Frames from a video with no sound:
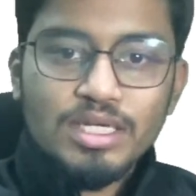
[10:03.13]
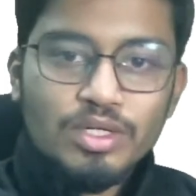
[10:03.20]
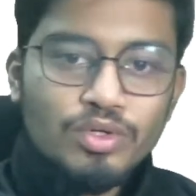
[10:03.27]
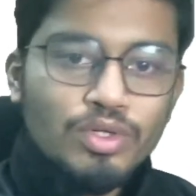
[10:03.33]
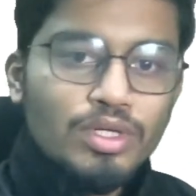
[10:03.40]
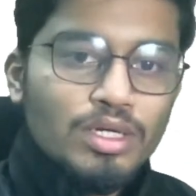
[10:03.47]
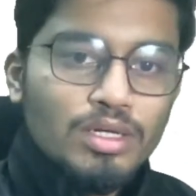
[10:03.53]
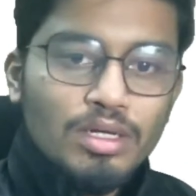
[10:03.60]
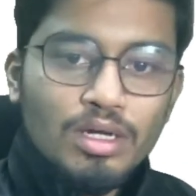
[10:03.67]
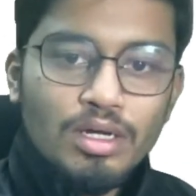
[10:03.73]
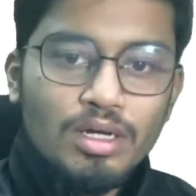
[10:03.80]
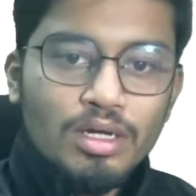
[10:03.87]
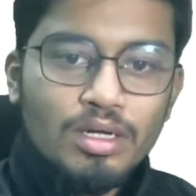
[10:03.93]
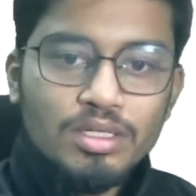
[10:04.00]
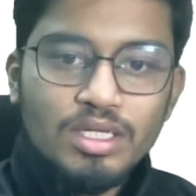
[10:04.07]
are good.
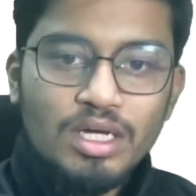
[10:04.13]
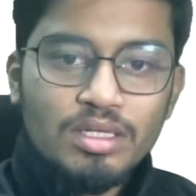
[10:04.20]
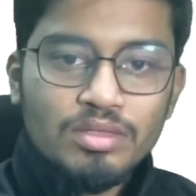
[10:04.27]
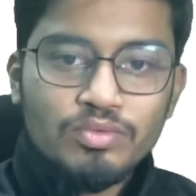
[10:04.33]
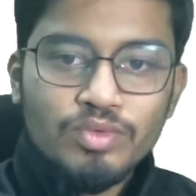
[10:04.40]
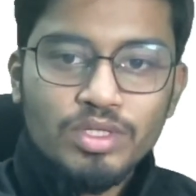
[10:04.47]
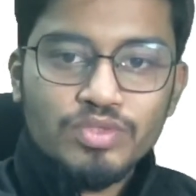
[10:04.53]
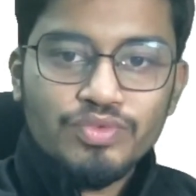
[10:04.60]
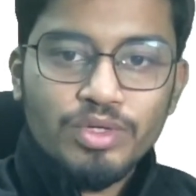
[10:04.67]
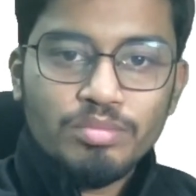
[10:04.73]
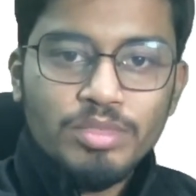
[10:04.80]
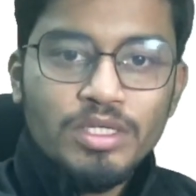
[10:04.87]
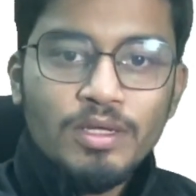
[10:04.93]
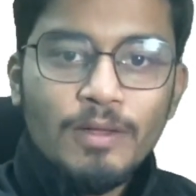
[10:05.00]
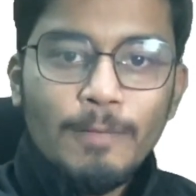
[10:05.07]
Yeah, works for
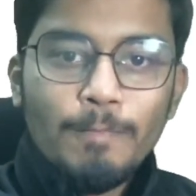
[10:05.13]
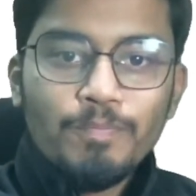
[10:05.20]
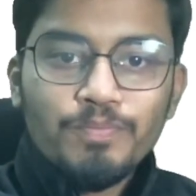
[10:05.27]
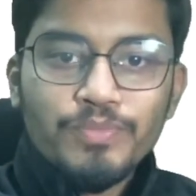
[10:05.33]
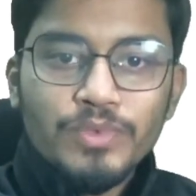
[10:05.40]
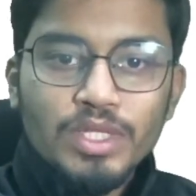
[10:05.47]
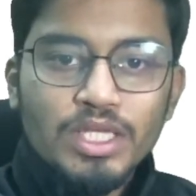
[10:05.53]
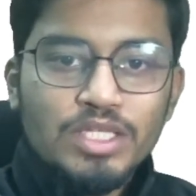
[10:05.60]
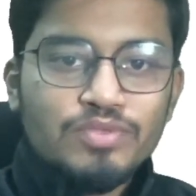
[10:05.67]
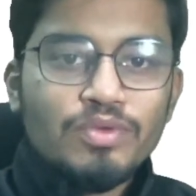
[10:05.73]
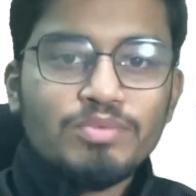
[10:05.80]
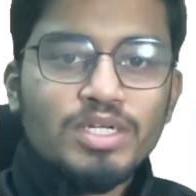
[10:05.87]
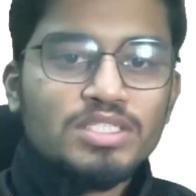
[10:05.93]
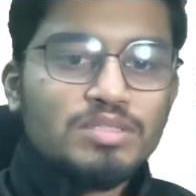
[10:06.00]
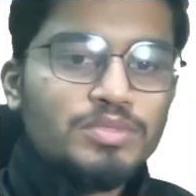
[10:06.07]
me. He's from
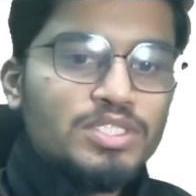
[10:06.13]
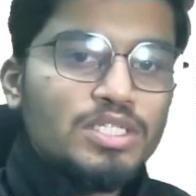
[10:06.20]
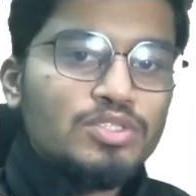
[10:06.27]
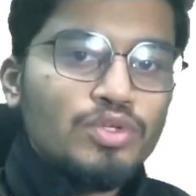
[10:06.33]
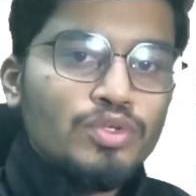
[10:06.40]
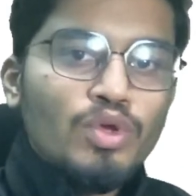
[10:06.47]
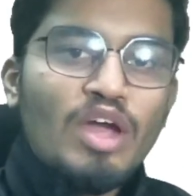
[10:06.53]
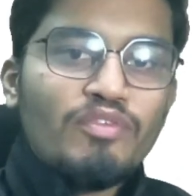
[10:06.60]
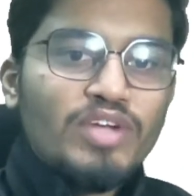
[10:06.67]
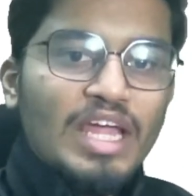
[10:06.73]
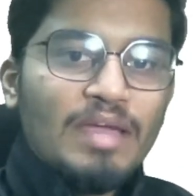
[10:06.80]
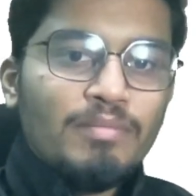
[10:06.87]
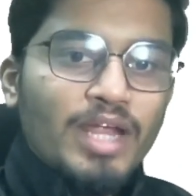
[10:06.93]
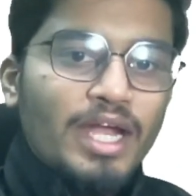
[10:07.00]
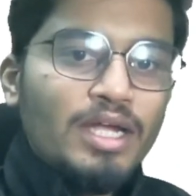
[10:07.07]
3rd semester, so you have
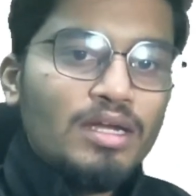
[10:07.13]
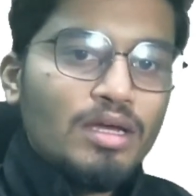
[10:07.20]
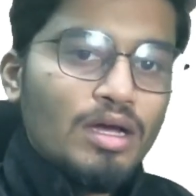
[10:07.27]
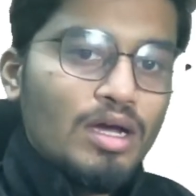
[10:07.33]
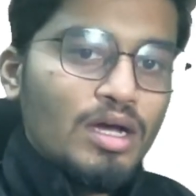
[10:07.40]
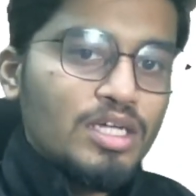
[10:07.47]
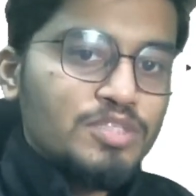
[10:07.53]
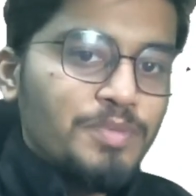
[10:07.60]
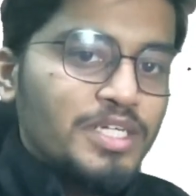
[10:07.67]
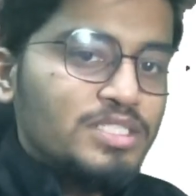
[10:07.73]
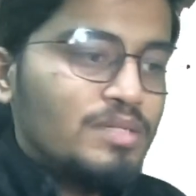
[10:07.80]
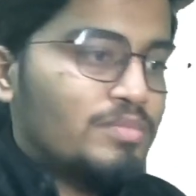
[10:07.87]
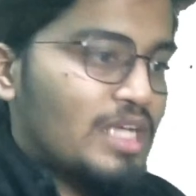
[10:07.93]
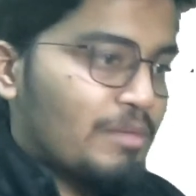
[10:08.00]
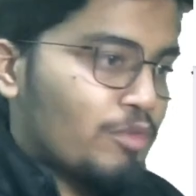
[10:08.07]
time, right? Spend
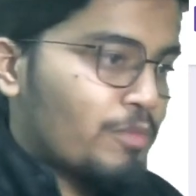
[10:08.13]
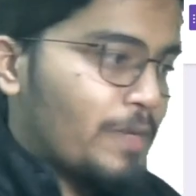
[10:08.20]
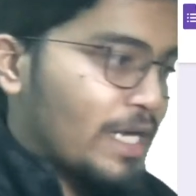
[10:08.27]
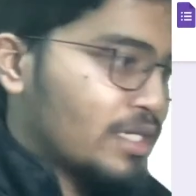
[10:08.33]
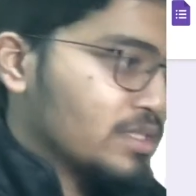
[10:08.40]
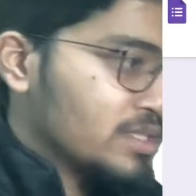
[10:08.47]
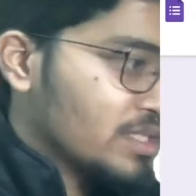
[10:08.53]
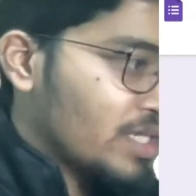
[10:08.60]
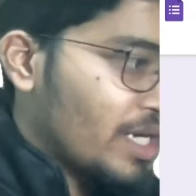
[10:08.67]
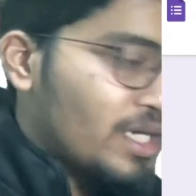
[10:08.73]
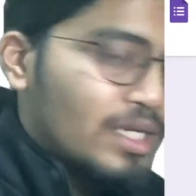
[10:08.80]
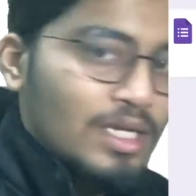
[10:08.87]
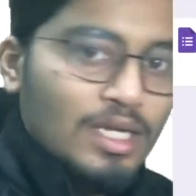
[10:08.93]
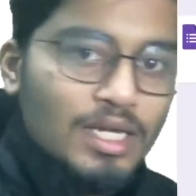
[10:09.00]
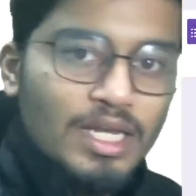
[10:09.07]
some time on practicing,
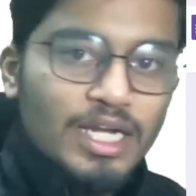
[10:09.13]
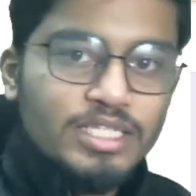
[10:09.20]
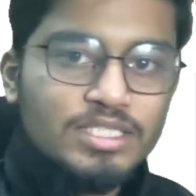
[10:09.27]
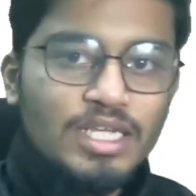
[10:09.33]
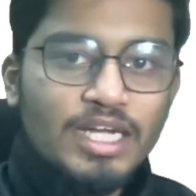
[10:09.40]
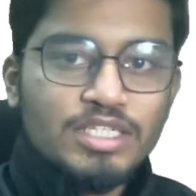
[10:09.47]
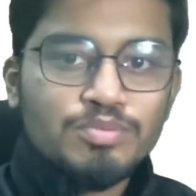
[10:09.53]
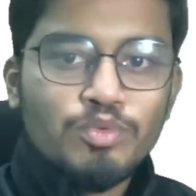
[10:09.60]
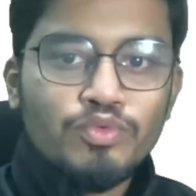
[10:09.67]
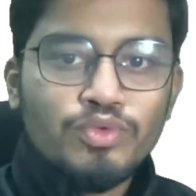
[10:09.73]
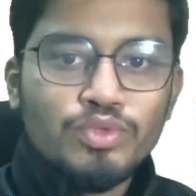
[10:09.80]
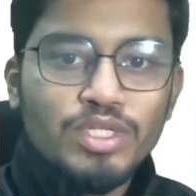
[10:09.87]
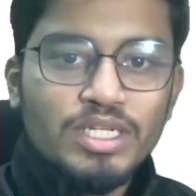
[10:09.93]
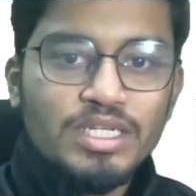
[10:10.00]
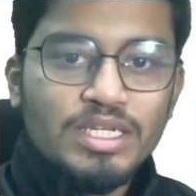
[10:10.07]
right? Let's move to
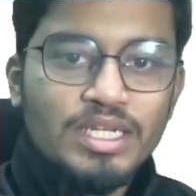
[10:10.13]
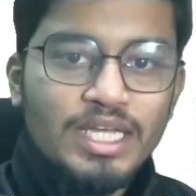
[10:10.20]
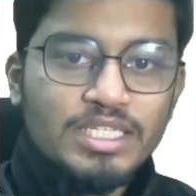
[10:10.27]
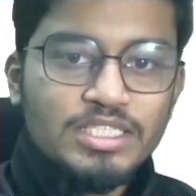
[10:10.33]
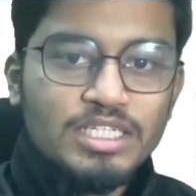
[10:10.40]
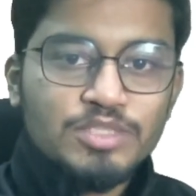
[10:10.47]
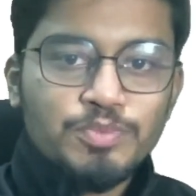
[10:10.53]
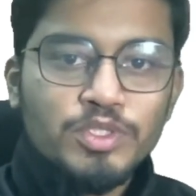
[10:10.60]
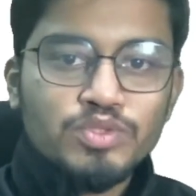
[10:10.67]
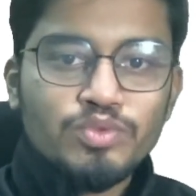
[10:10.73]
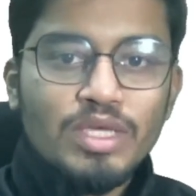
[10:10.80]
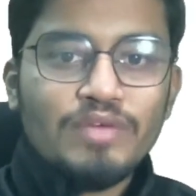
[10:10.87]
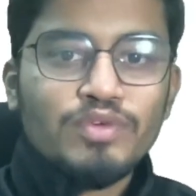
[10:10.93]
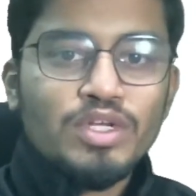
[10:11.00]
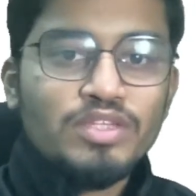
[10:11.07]
the next response. We
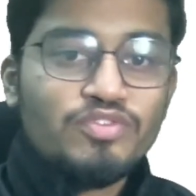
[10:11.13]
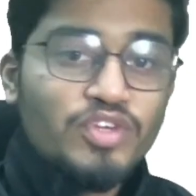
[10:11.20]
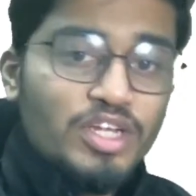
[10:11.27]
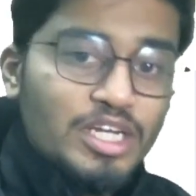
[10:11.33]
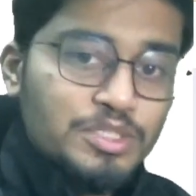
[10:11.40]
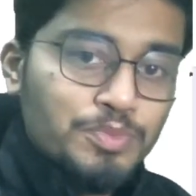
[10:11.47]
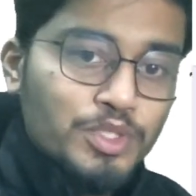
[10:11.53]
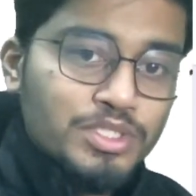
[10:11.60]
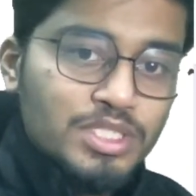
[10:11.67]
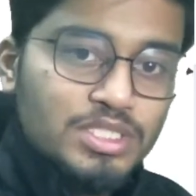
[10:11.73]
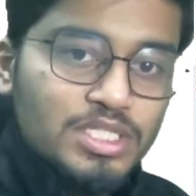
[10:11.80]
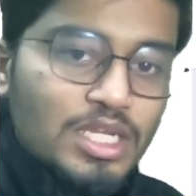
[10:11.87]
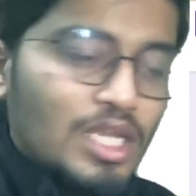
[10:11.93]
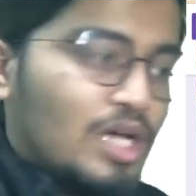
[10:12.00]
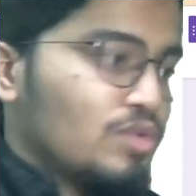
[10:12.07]
have only 3 responses
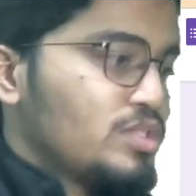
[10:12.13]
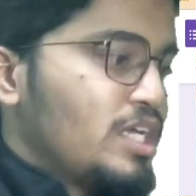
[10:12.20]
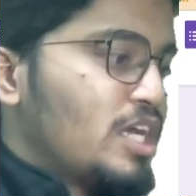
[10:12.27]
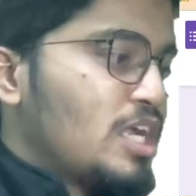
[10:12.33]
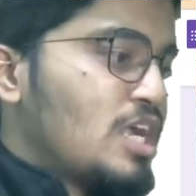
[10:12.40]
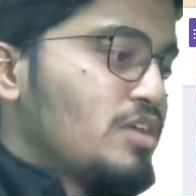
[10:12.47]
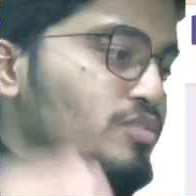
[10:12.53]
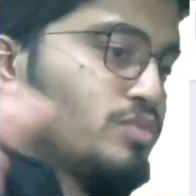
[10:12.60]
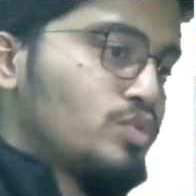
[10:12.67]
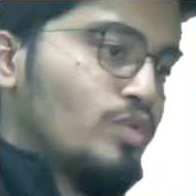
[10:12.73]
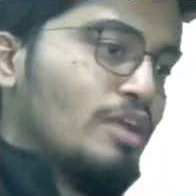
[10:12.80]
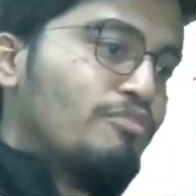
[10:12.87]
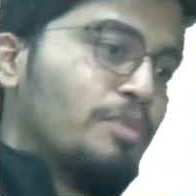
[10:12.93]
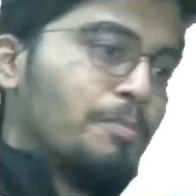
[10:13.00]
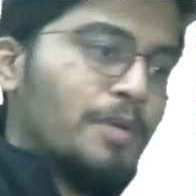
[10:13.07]
till now. There are
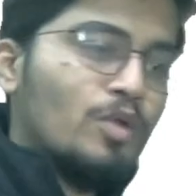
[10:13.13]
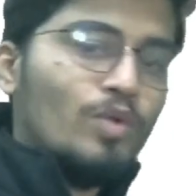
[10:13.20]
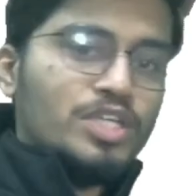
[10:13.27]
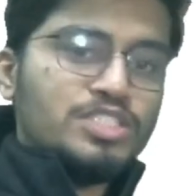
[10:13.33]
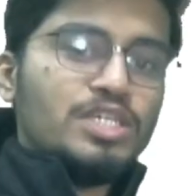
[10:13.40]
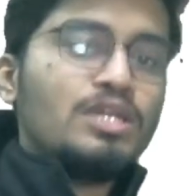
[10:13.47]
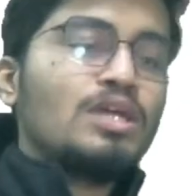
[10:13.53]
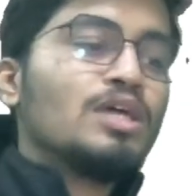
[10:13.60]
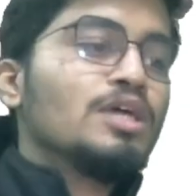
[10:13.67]
12 people watching.